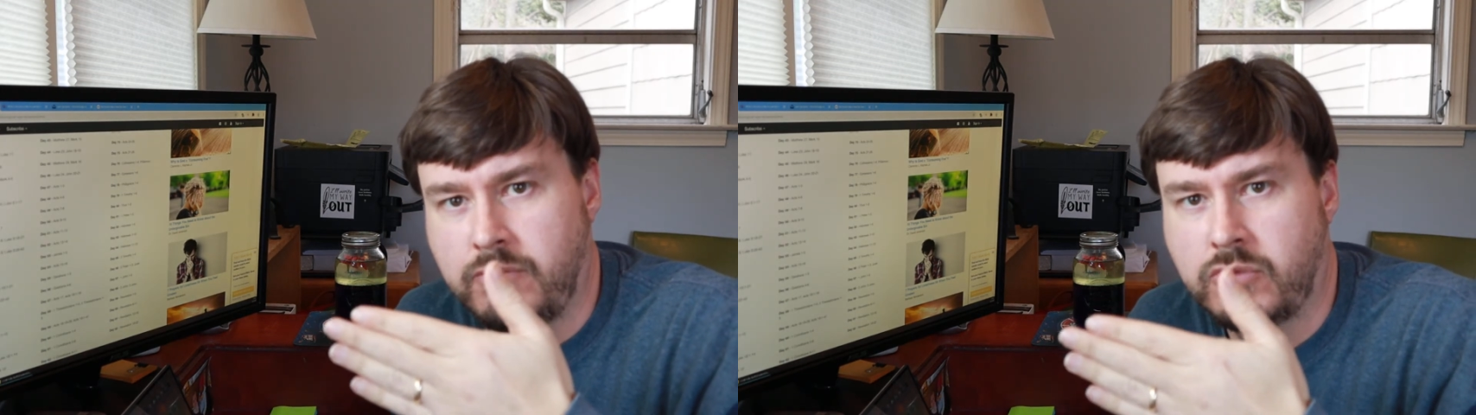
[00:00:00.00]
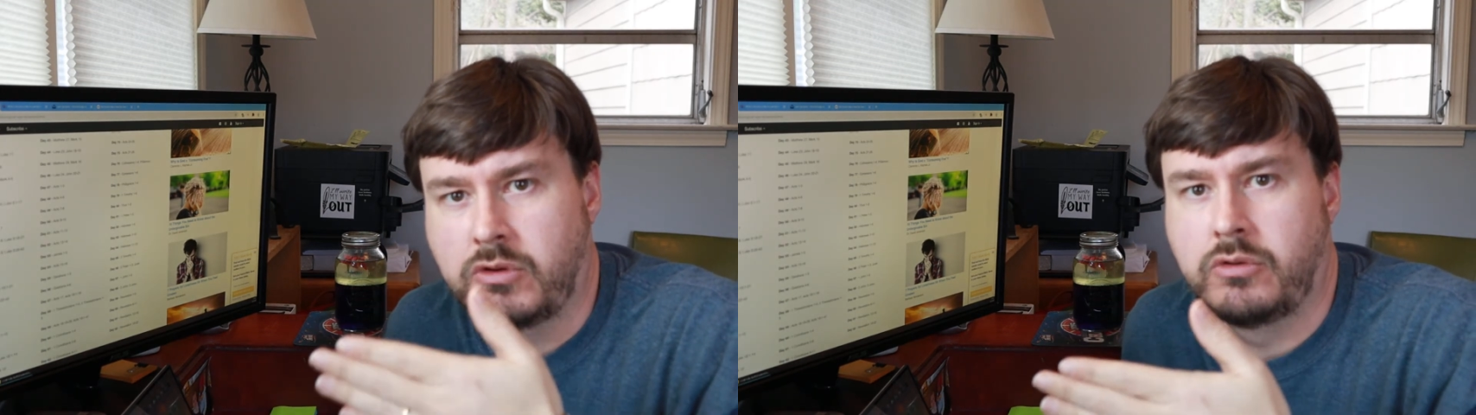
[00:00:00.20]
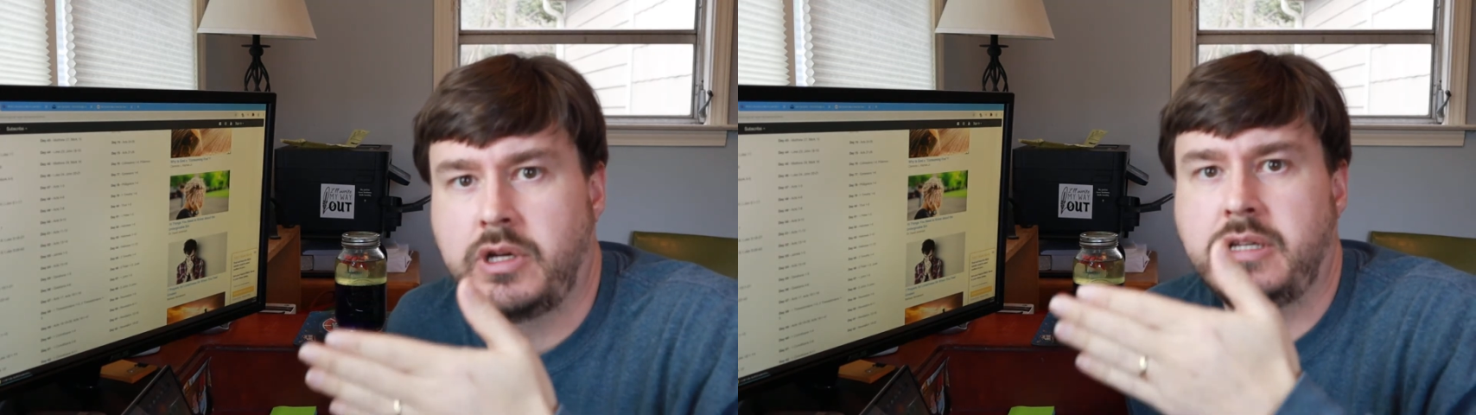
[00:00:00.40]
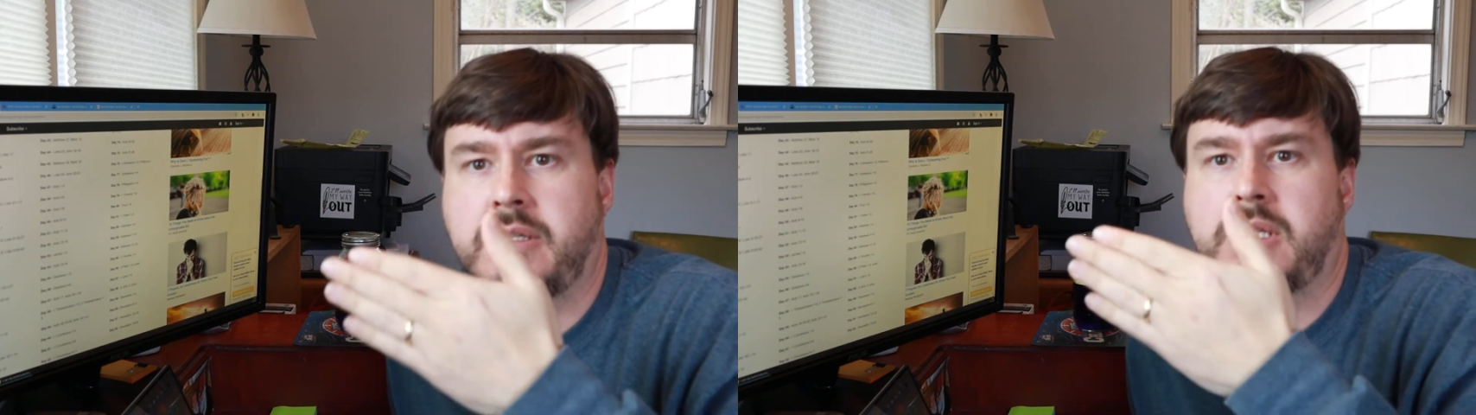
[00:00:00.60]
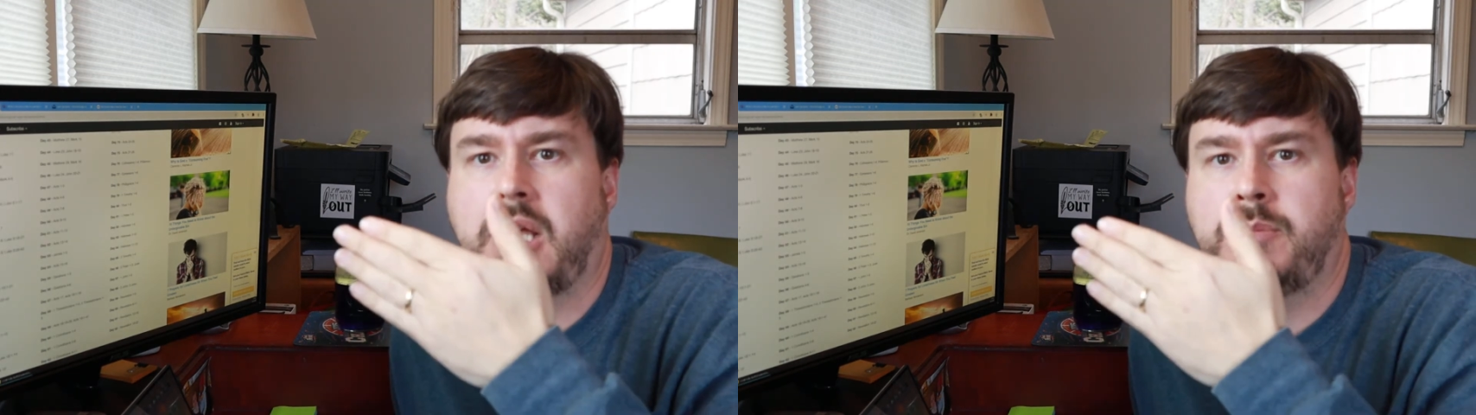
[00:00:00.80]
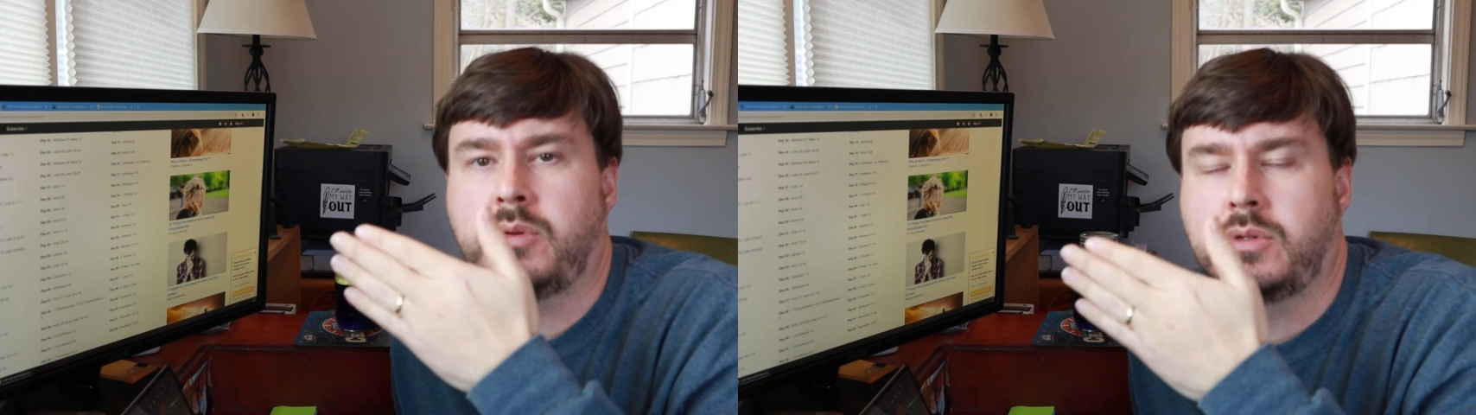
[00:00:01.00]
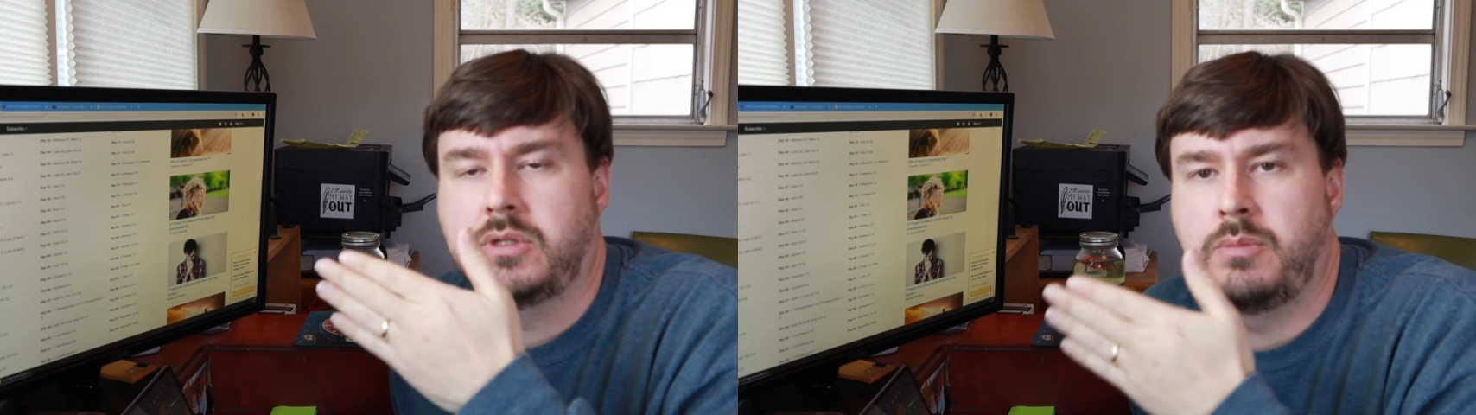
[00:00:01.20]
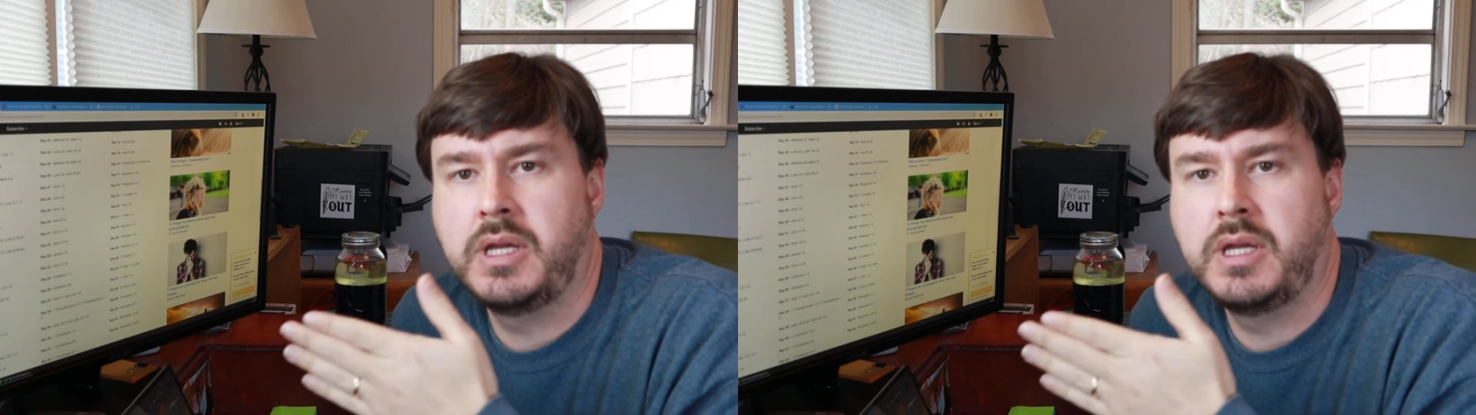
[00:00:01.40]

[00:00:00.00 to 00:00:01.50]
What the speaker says: recruiting disciples,